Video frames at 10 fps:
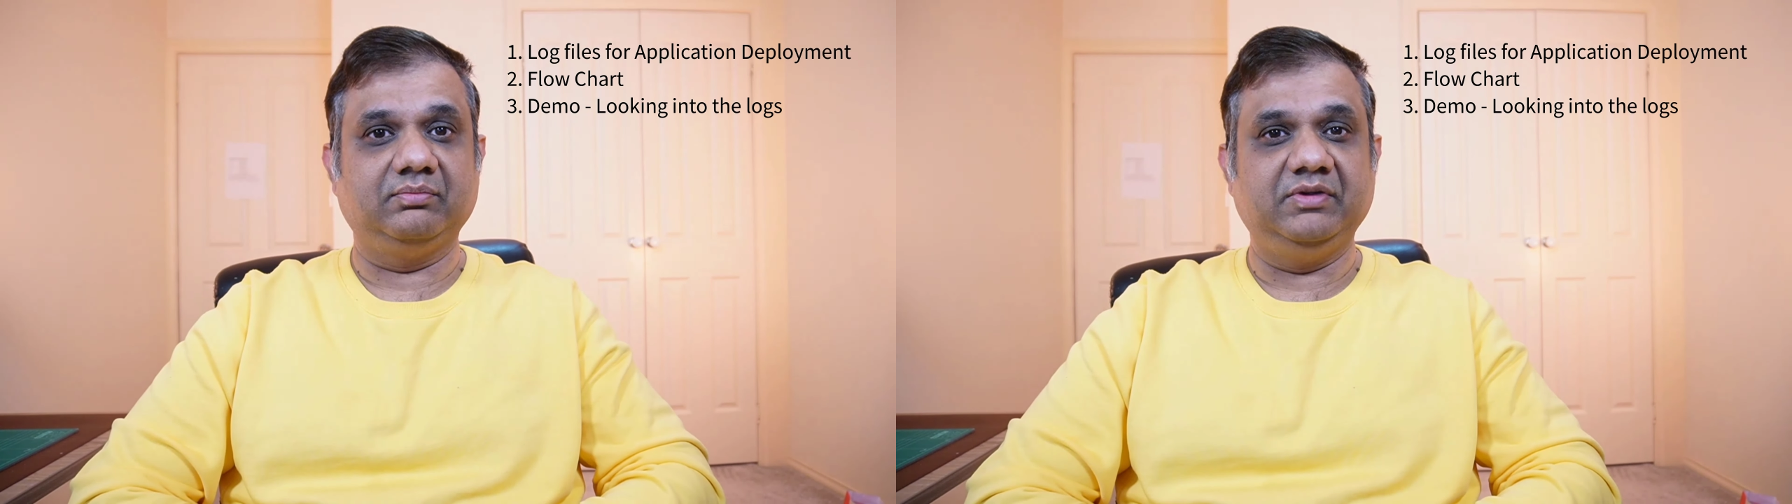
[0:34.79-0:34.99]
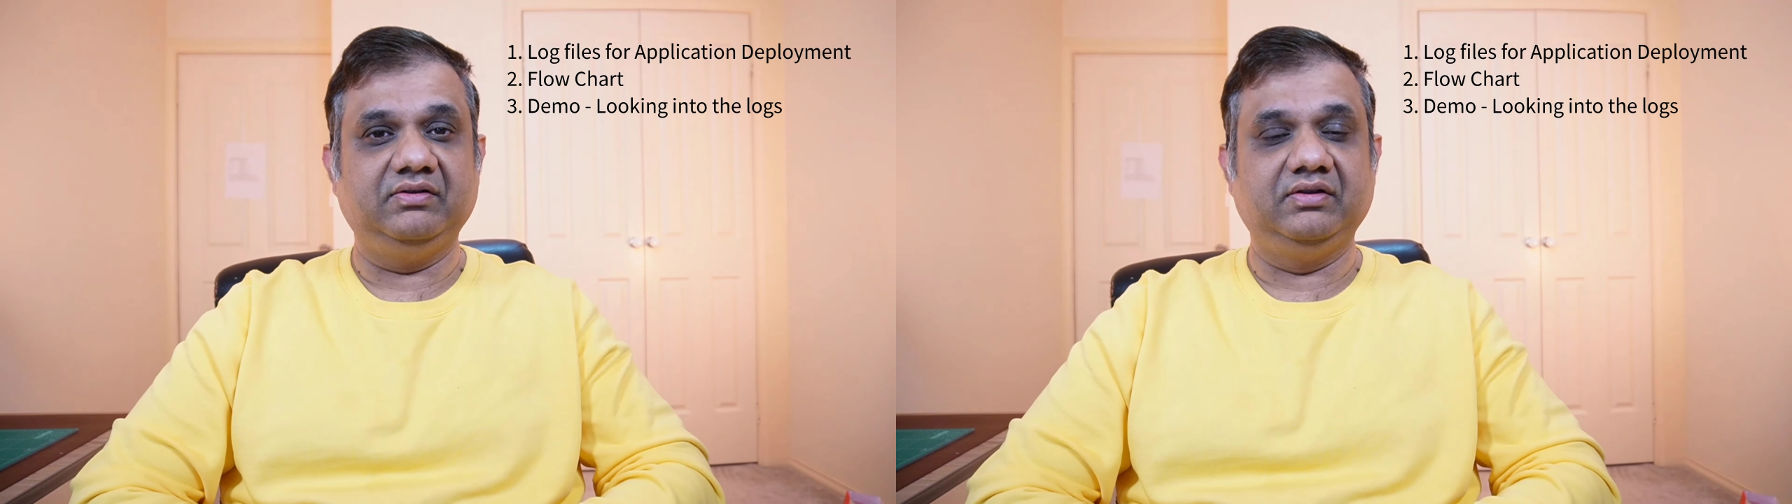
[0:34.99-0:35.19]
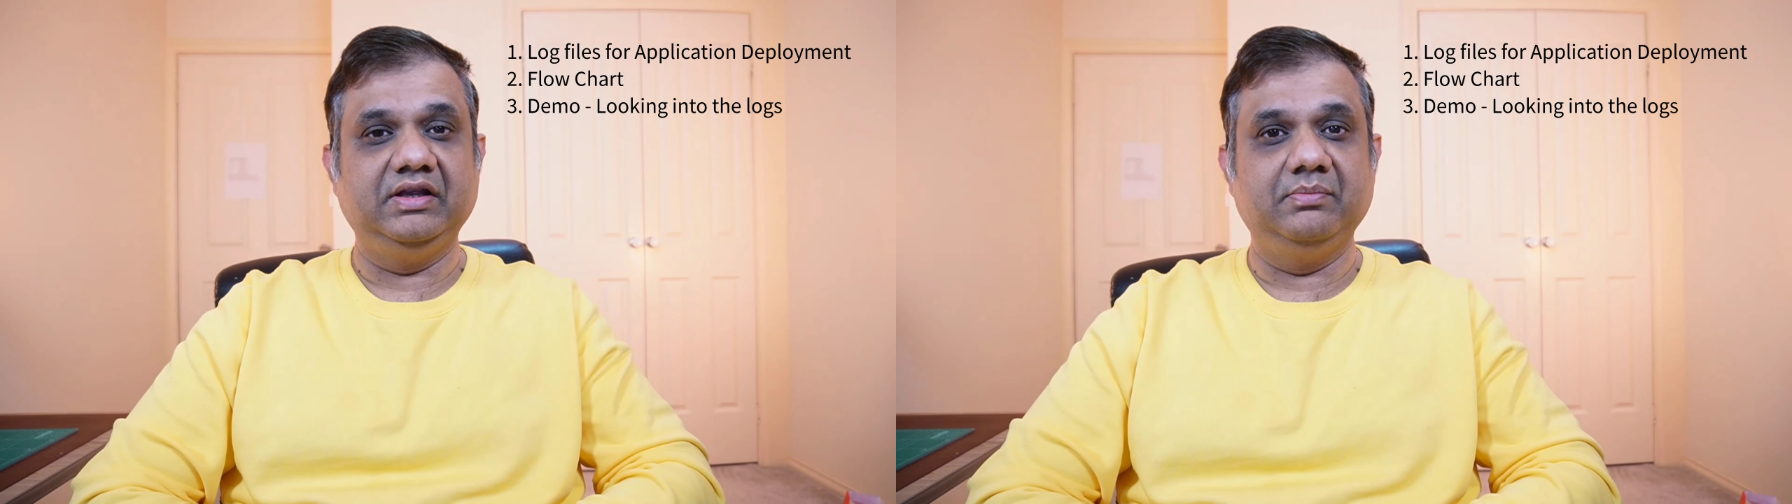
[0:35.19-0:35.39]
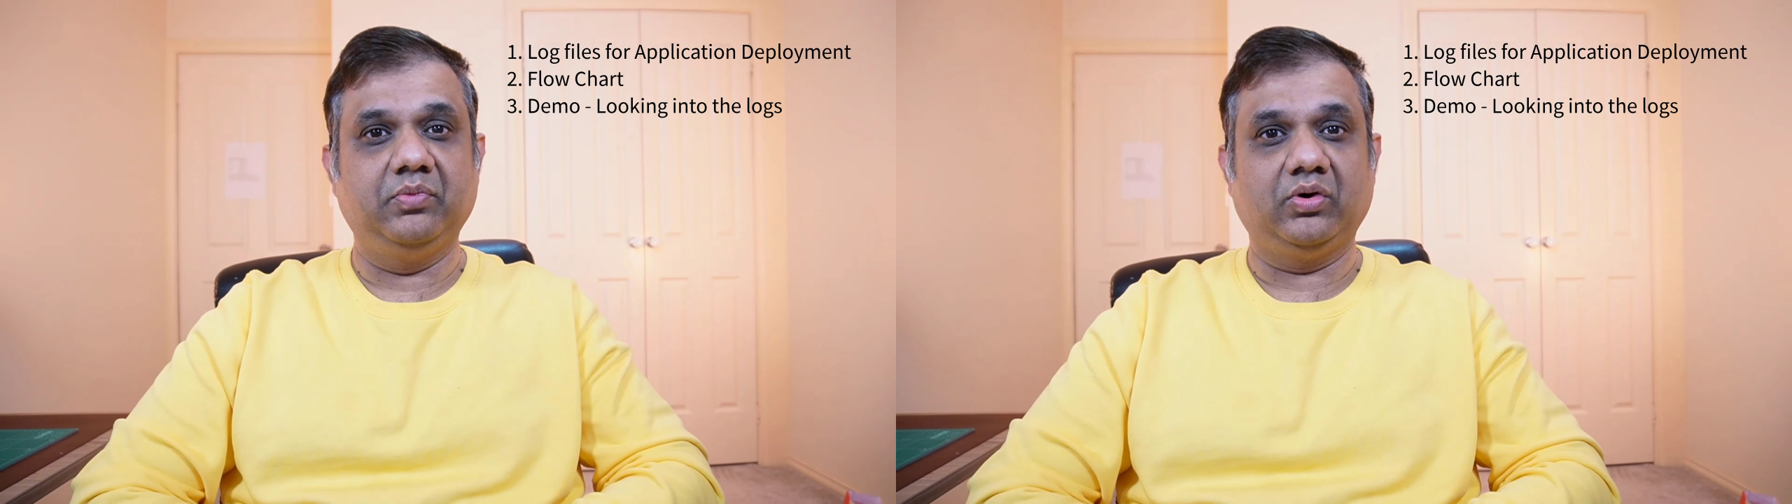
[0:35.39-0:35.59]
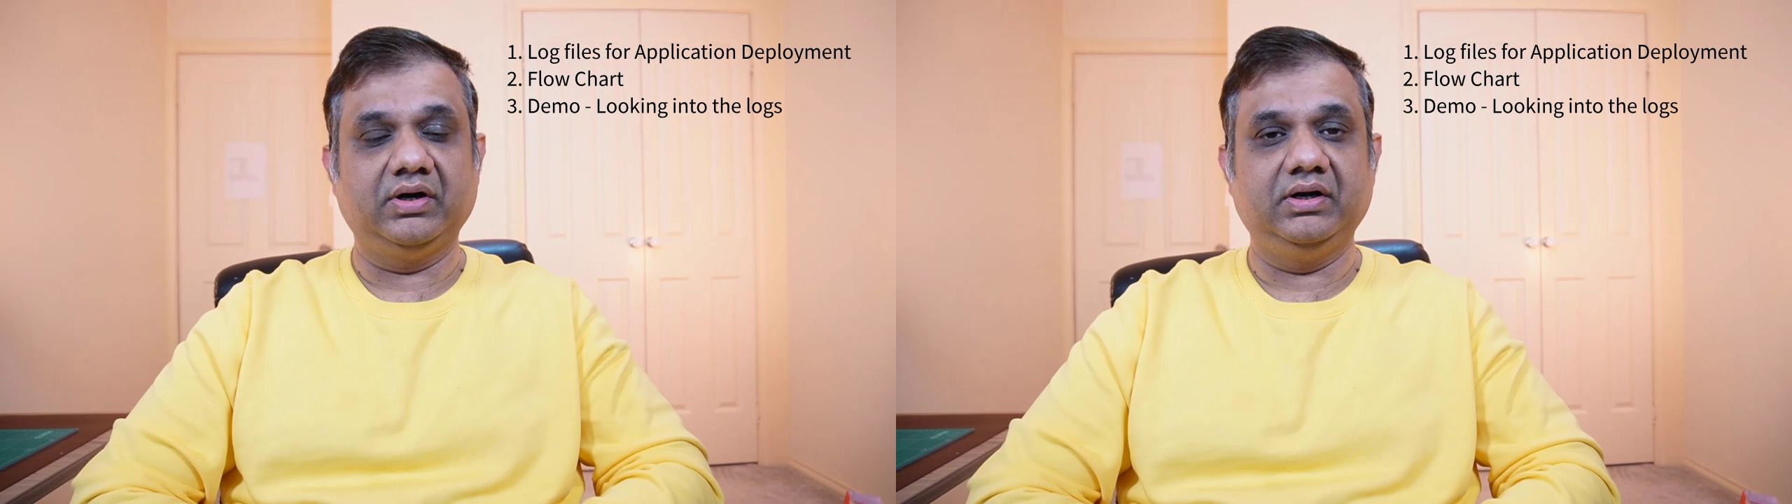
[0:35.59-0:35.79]
means the
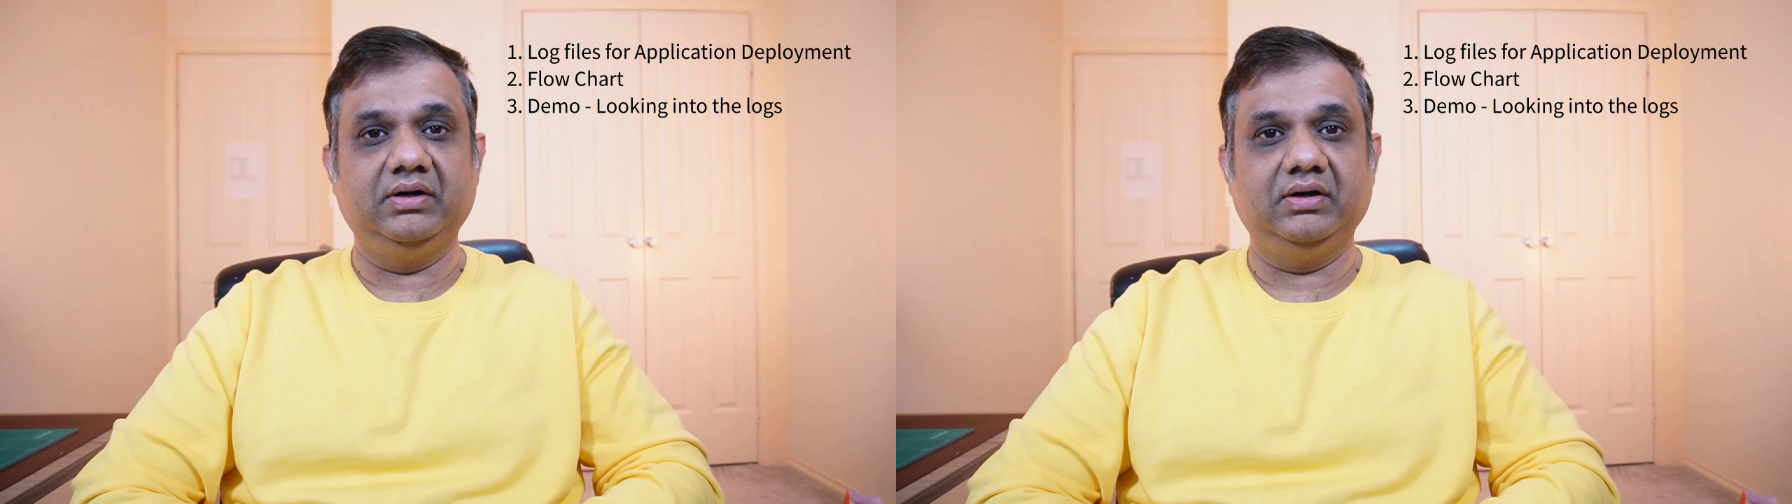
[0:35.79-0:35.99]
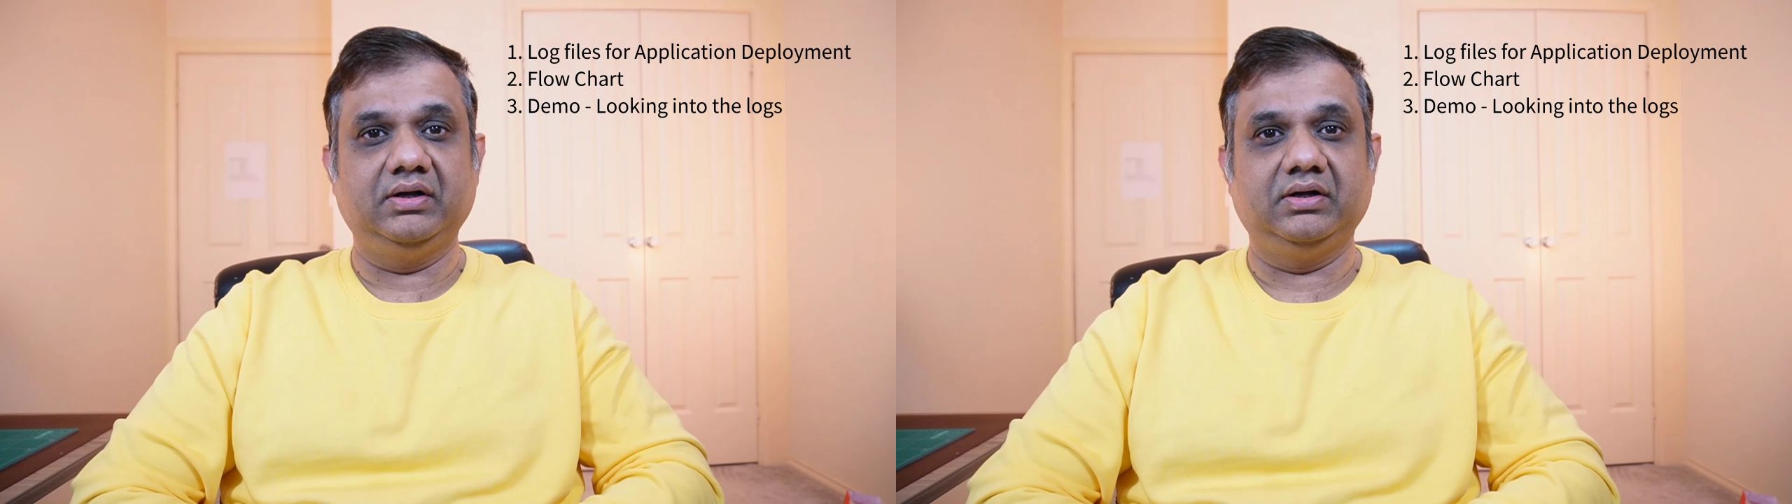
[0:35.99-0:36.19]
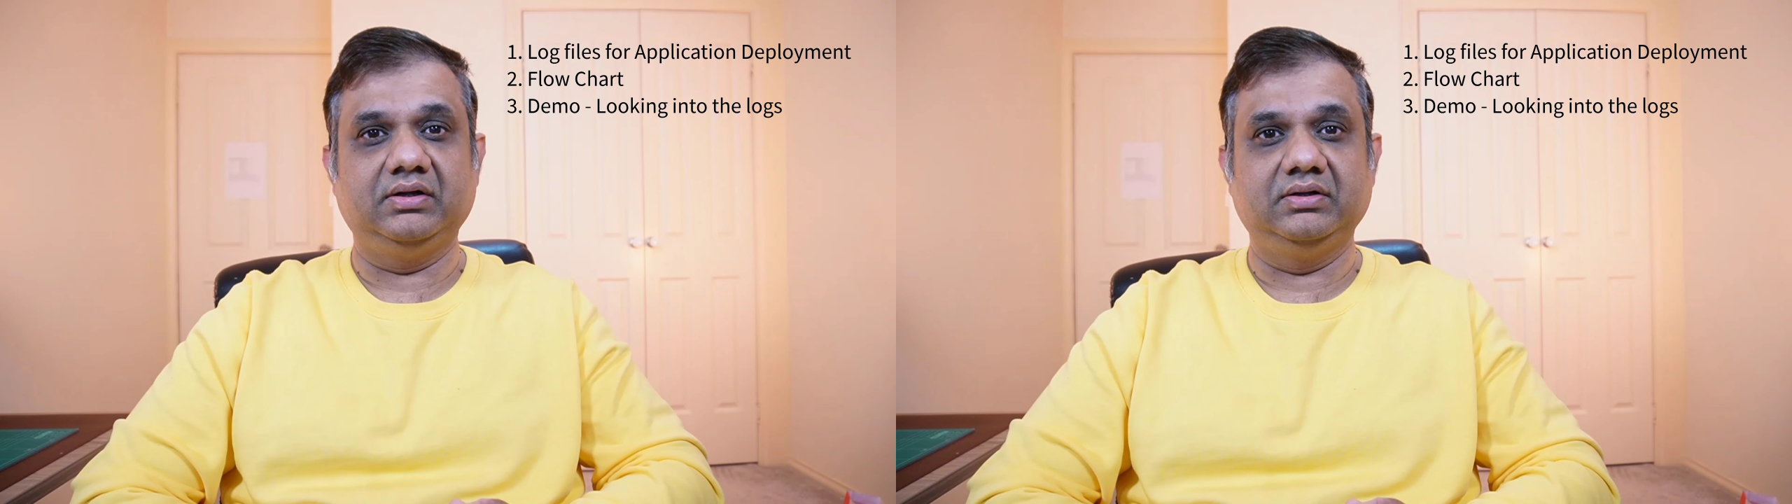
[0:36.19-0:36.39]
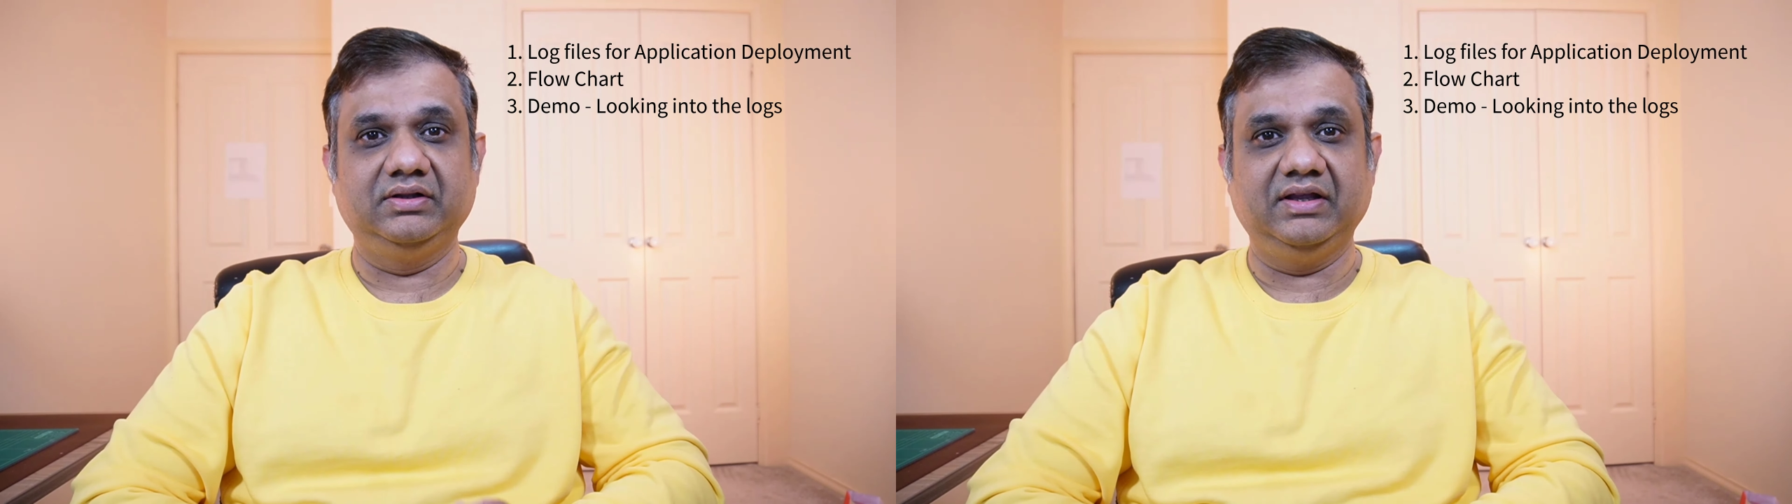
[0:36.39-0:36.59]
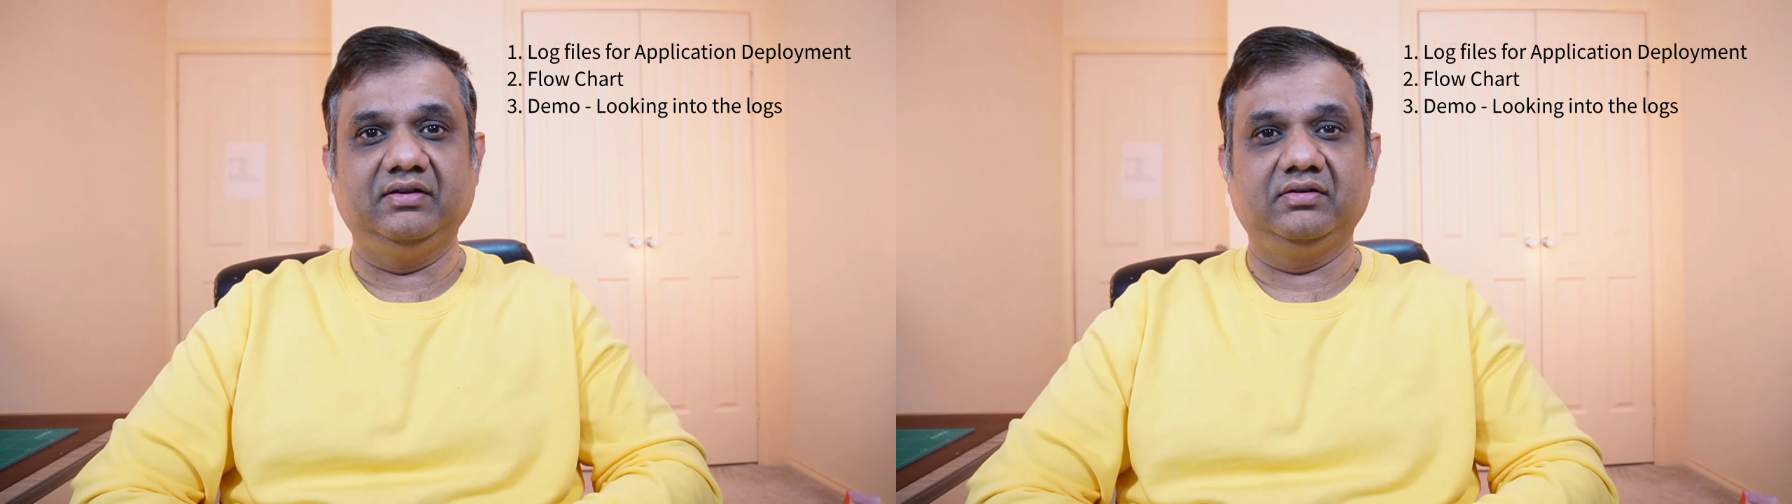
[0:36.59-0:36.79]
important
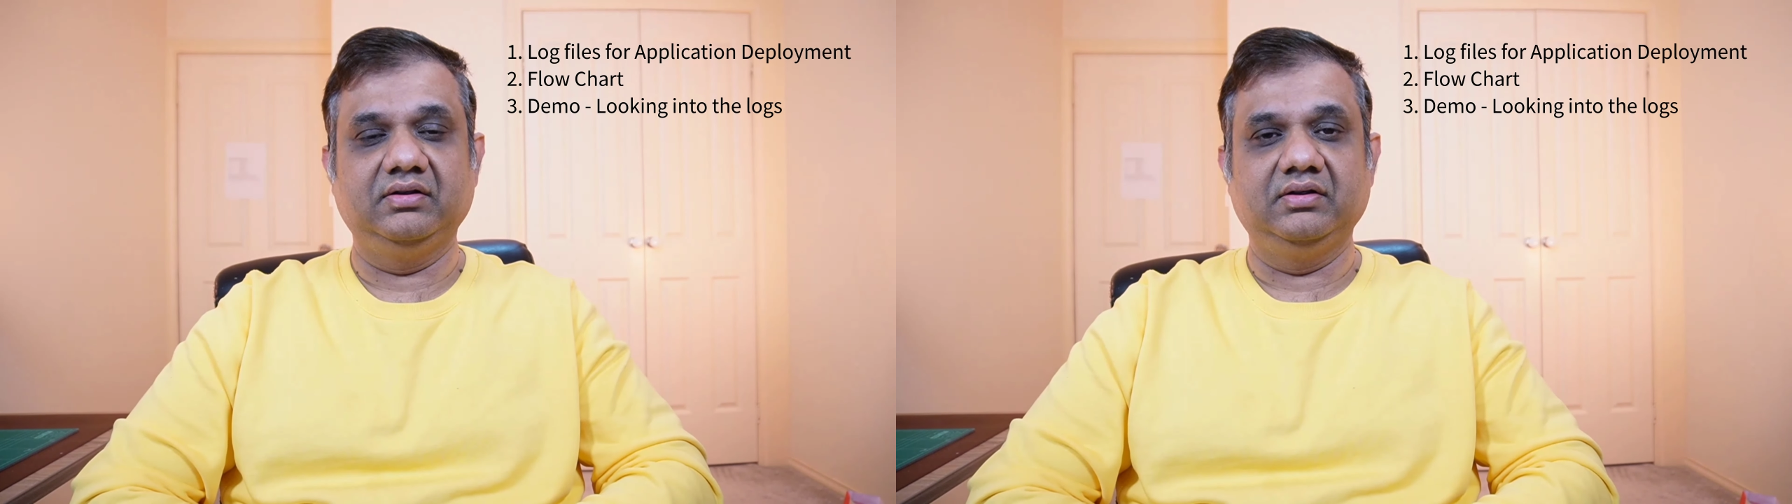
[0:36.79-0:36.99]
things